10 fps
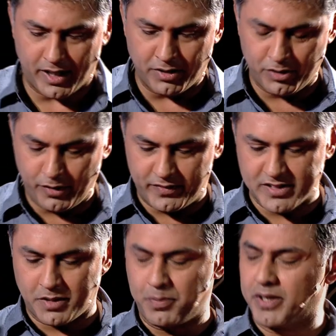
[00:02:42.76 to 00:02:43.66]
I don't know if
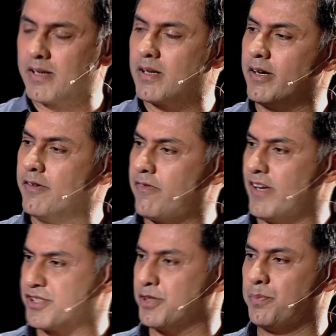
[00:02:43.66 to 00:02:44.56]
there's a particular
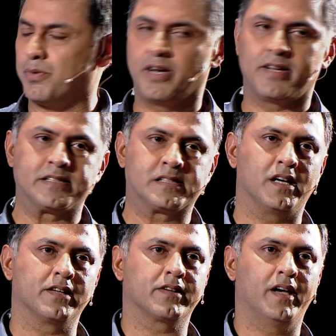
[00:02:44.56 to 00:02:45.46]
inflection point as
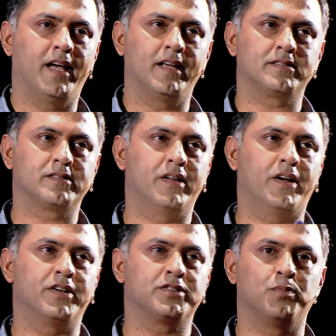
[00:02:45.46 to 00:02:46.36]
such, as
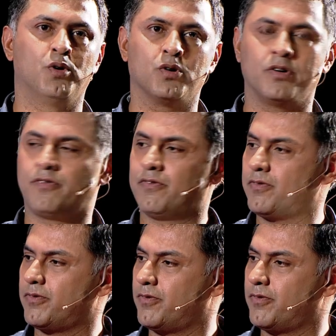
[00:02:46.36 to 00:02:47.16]
there is more of